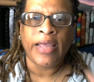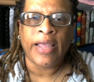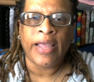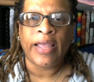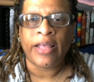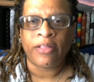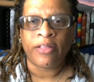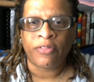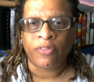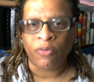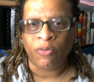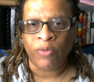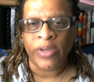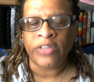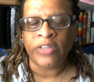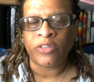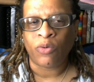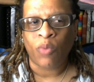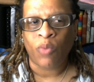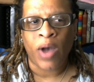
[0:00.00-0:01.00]
And the
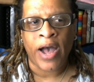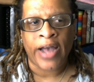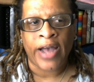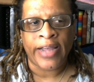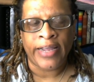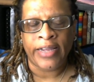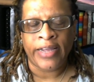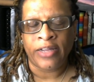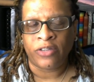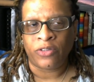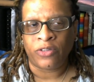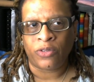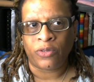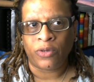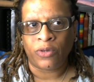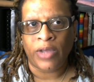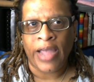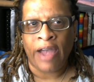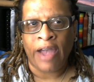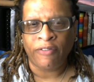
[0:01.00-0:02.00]
reason why is,
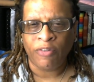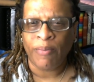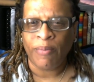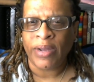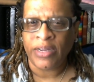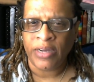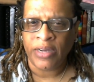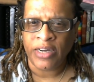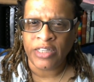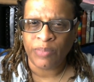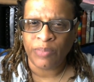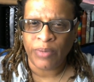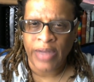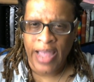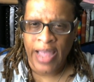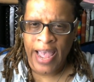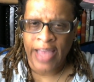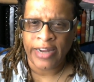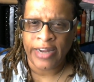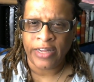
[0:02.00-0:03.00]
after my husband
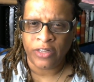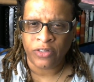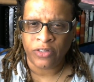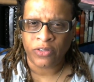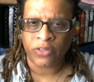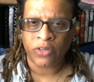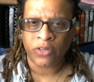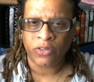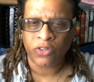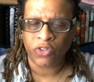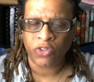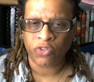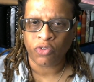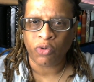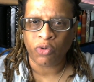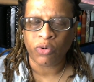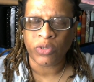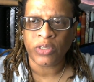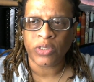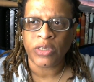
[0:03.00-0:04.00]
had his
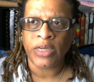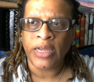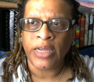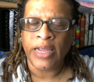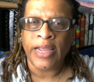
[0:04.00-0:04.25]
strokes